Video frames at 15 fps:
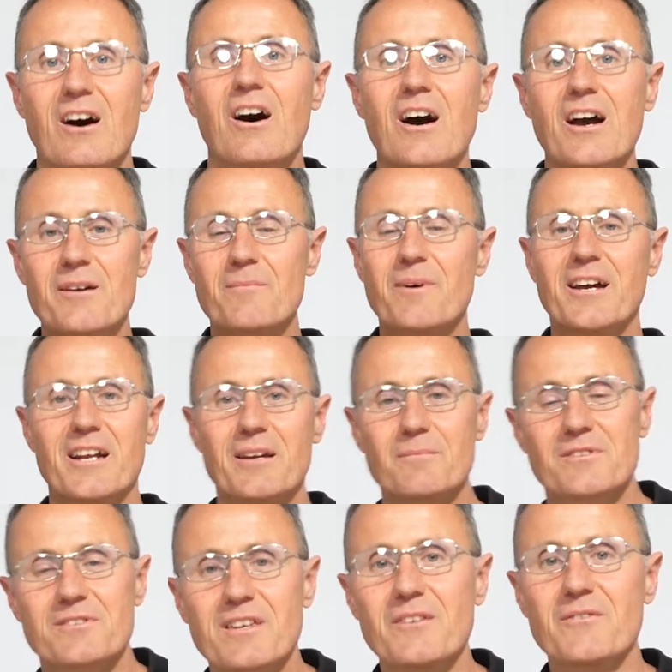Hi, my
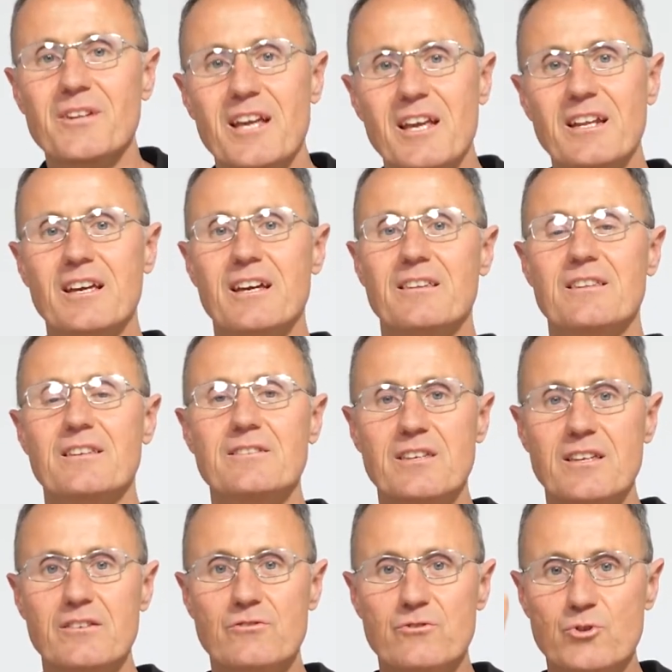name's Stephen Eddy and this
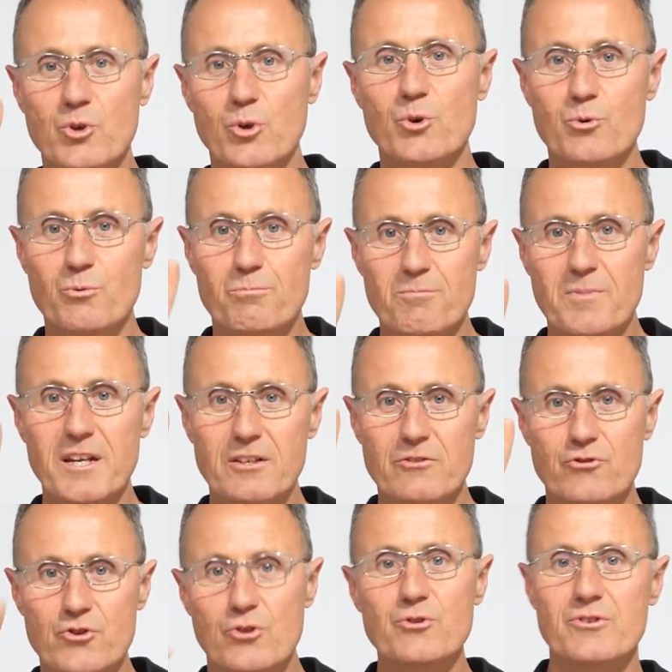is Two
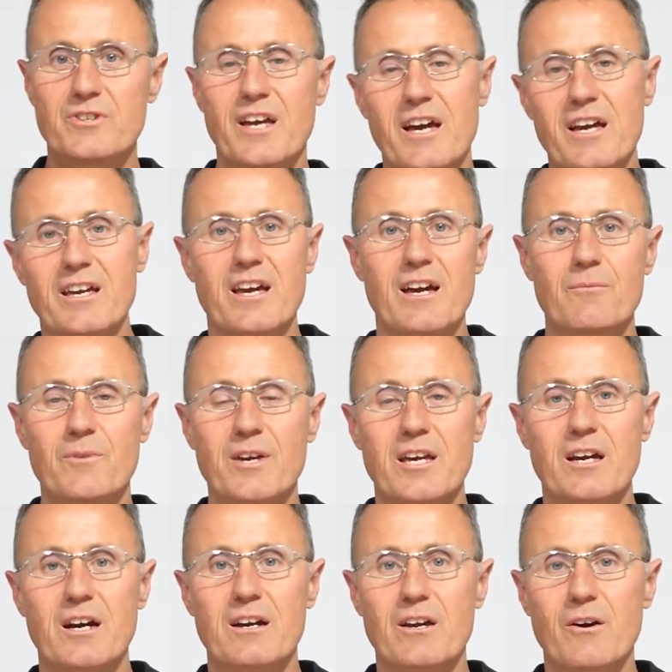Minute Tuesday, and
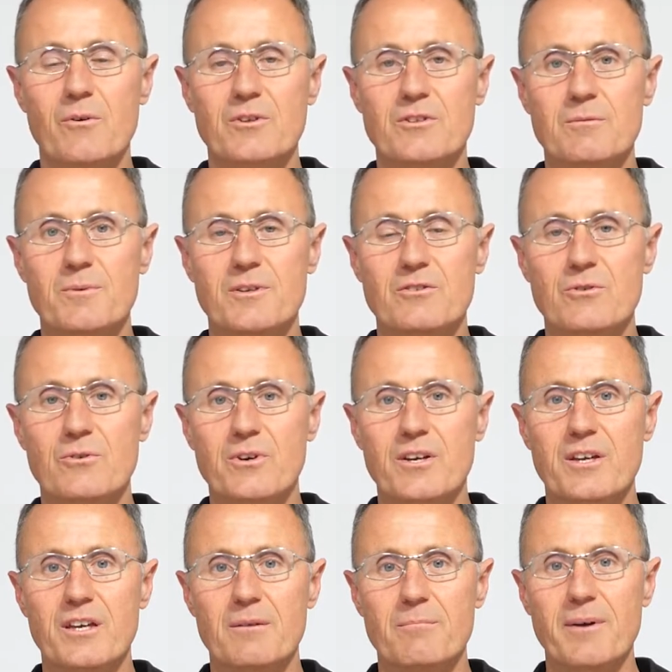we are going to be
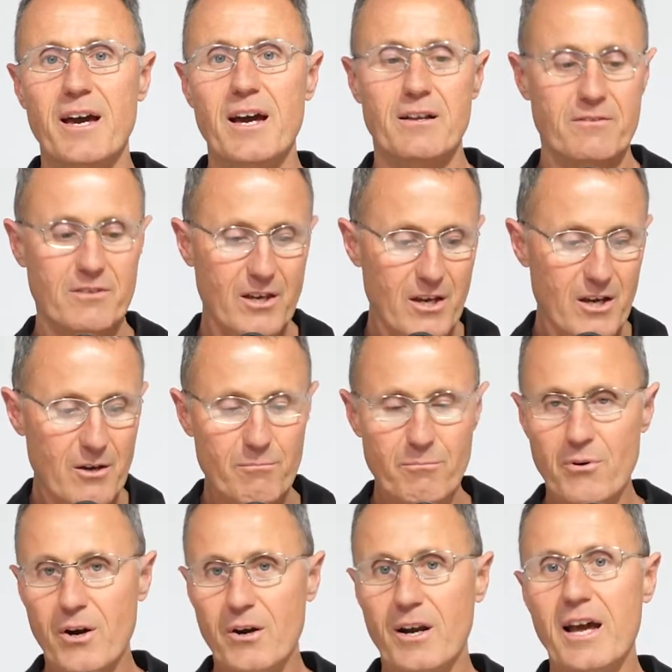talking about
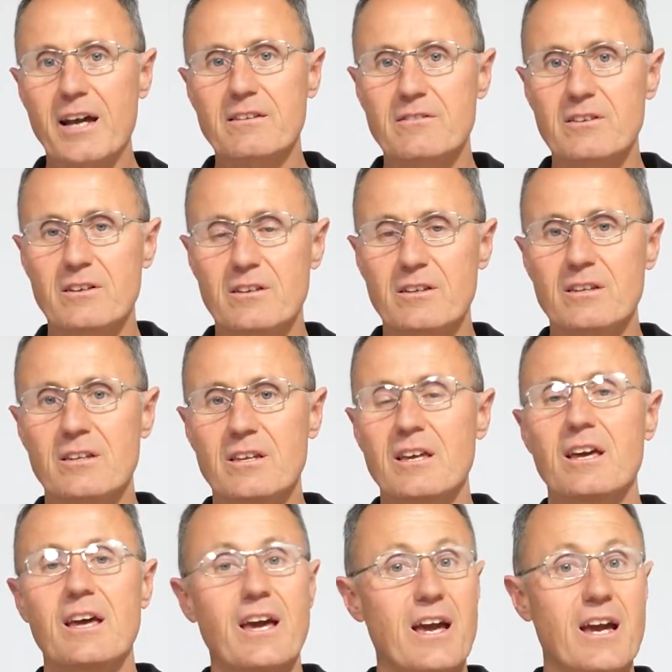prolactin
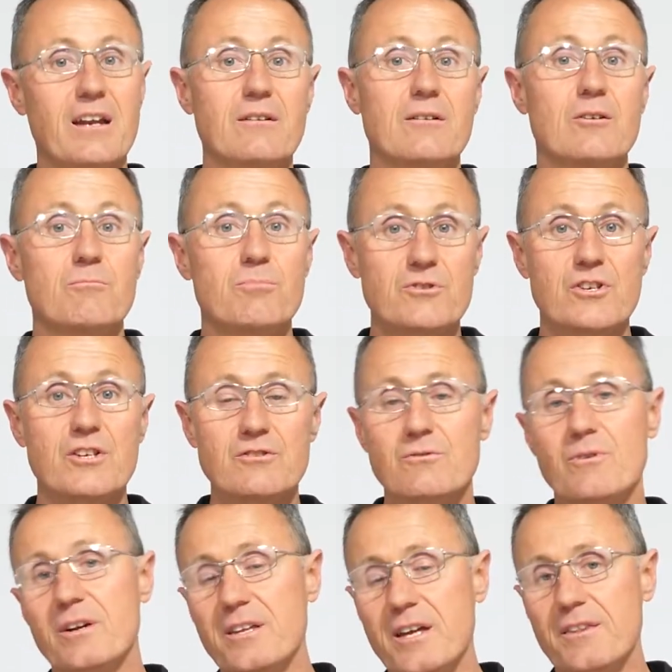and
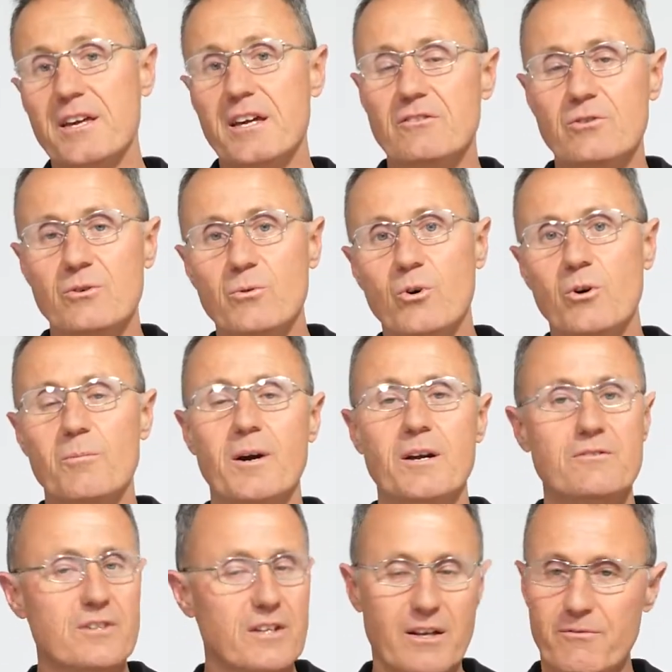progesterone. Now, they're two
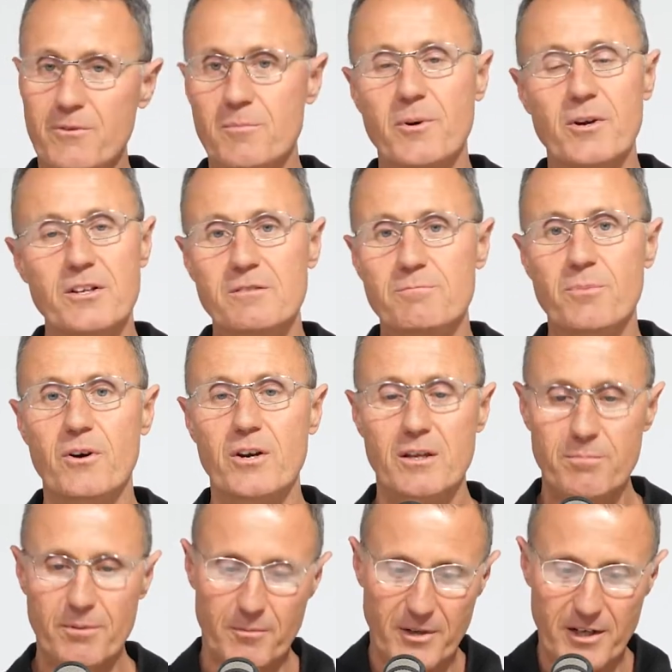hormones in everybody's body,
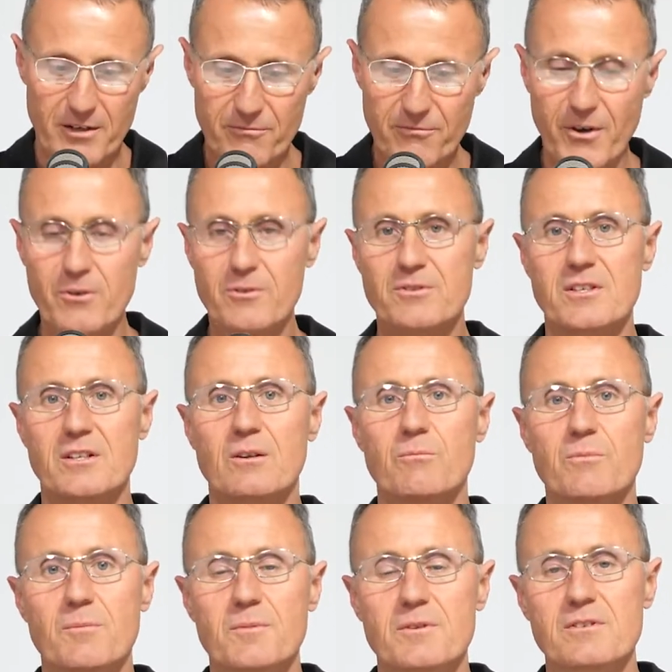but we're going to focus in on
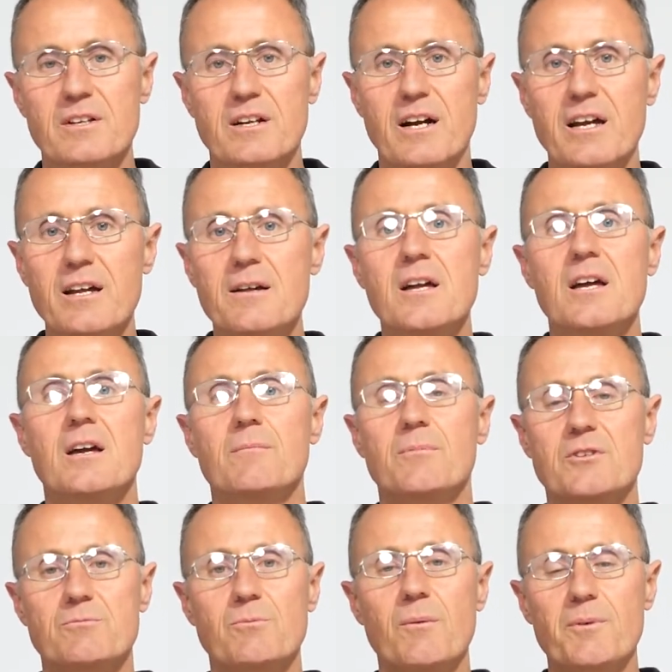women today
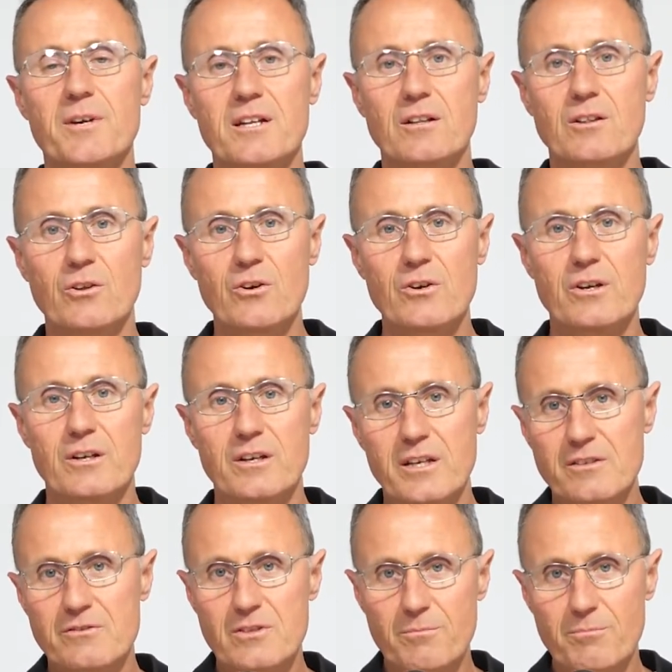because what we're going to learn
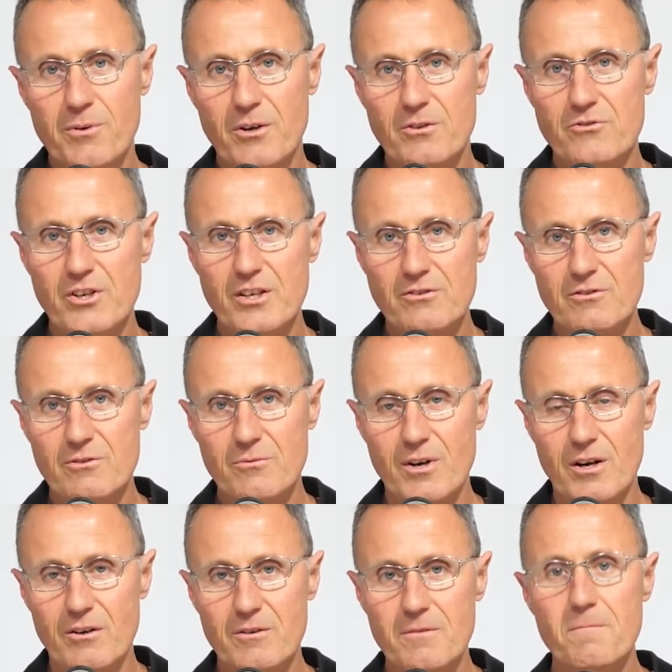is that
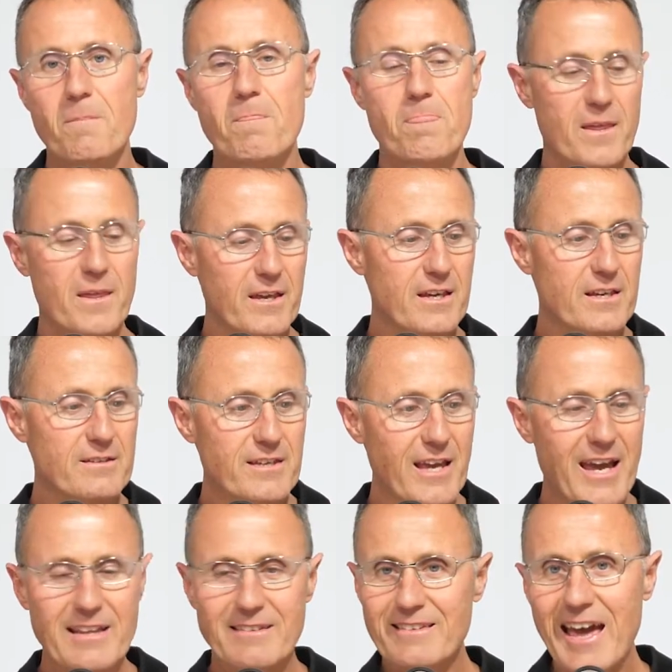progesterone is
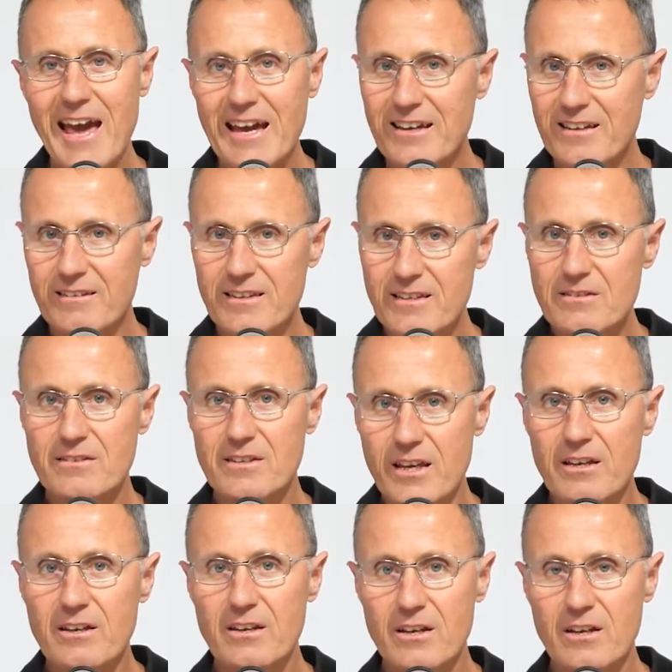
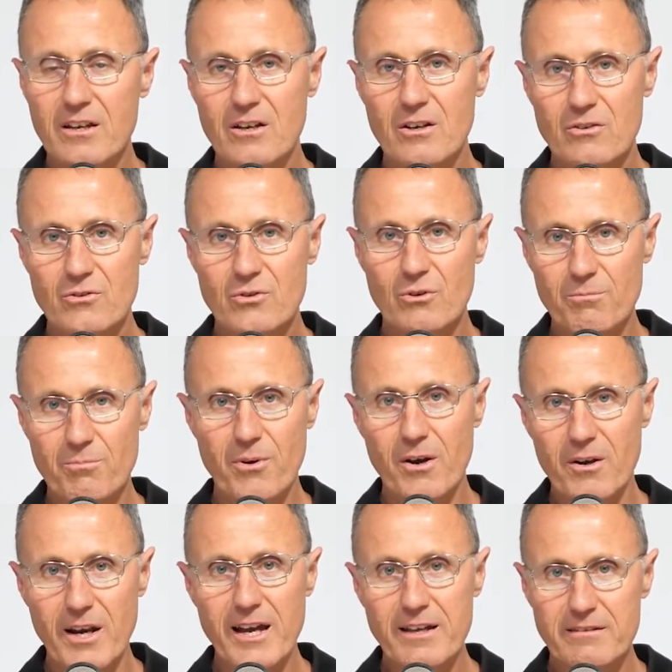antagonistic to
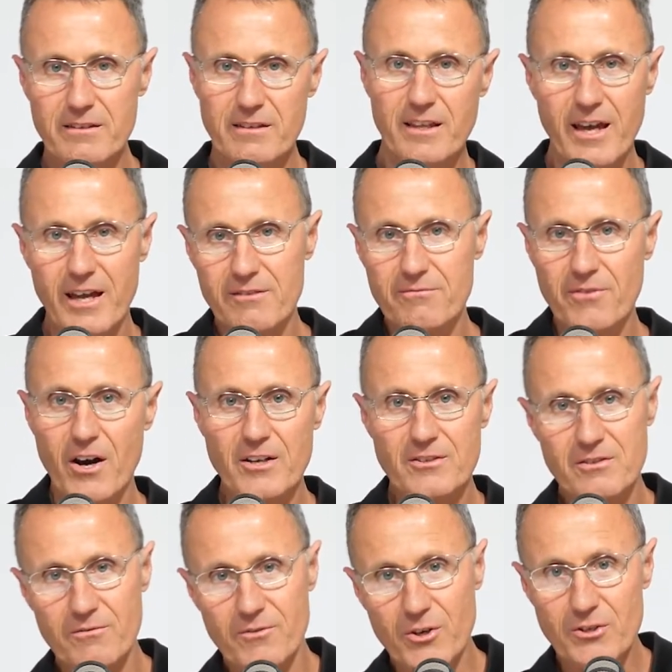prolactin and vice
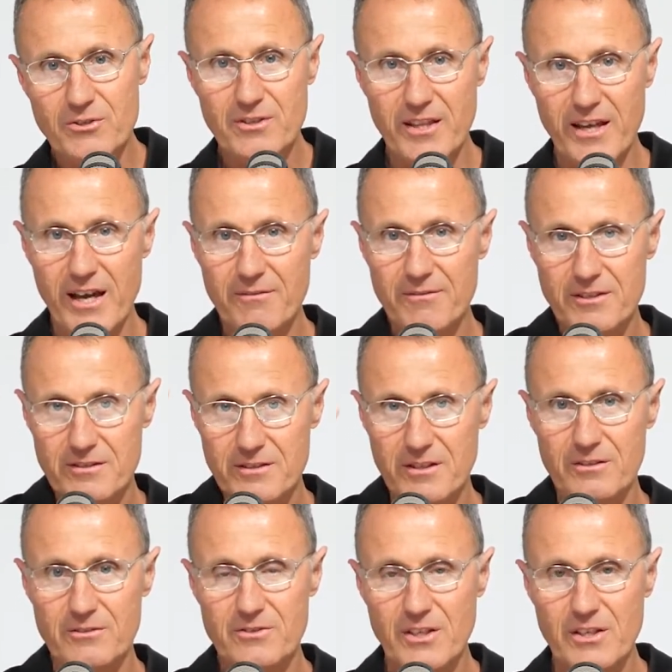versa. They have this
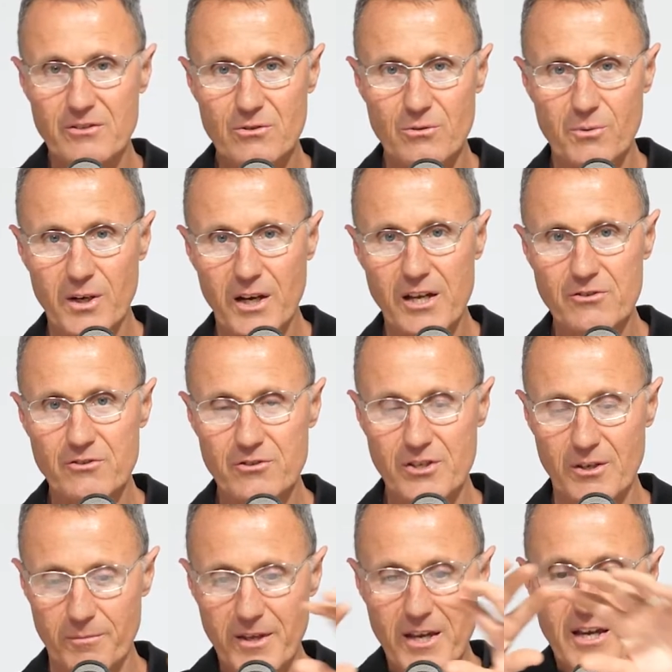little seesaw
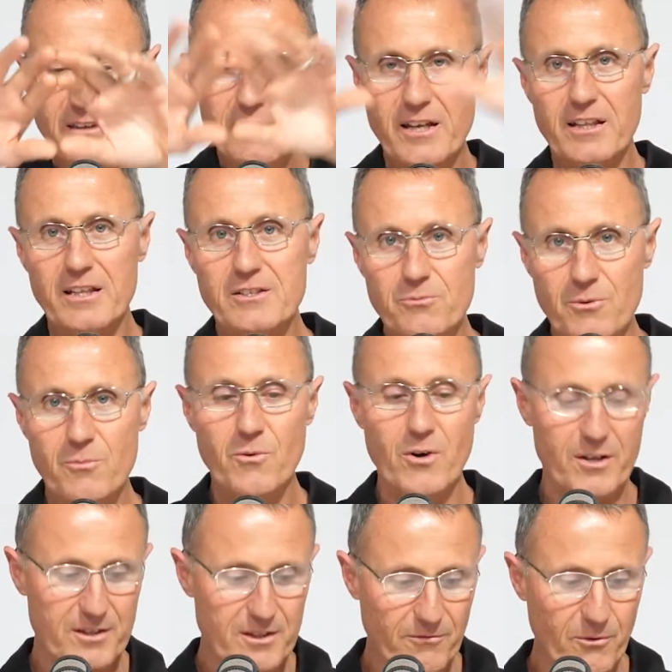relationship. Now let's
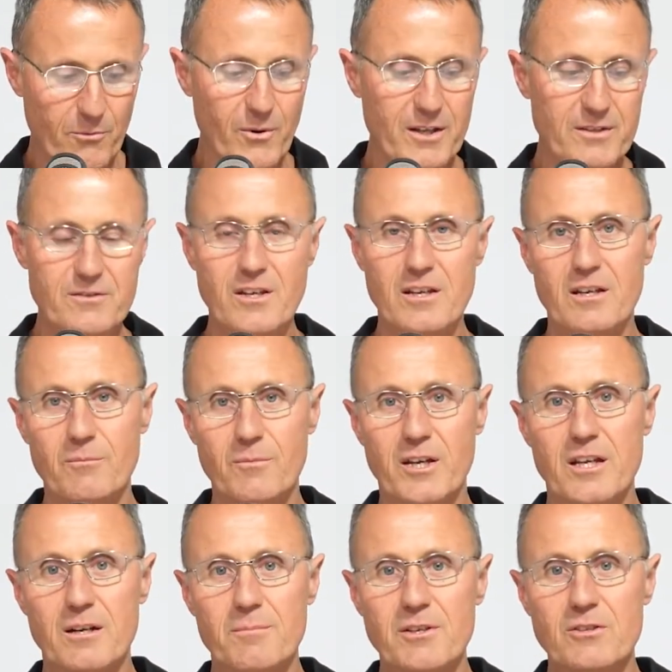rewind this for one second. We're
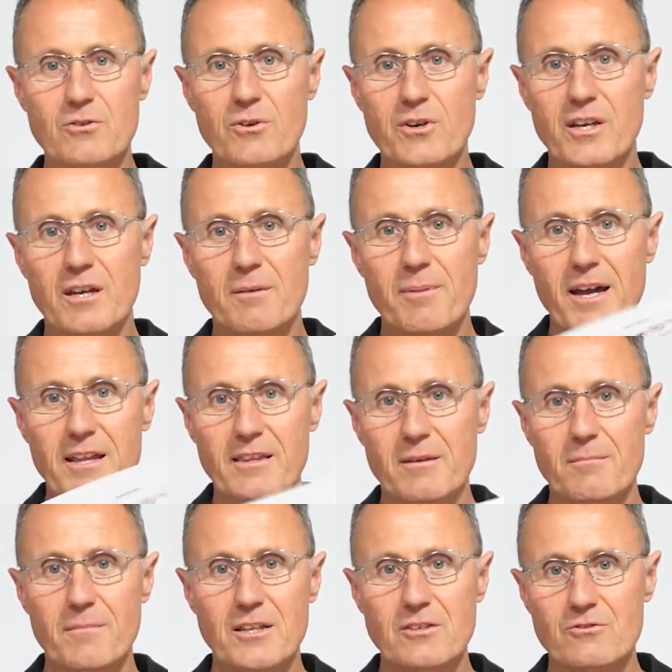going to be talking about the
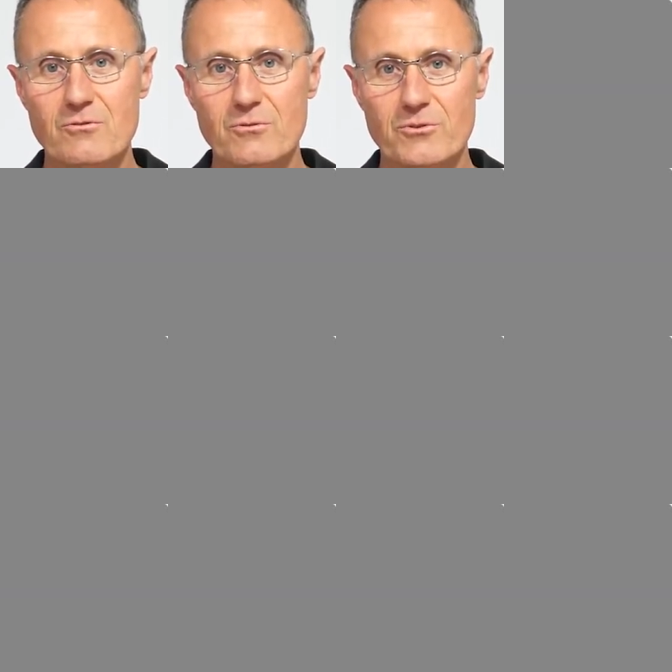menstrual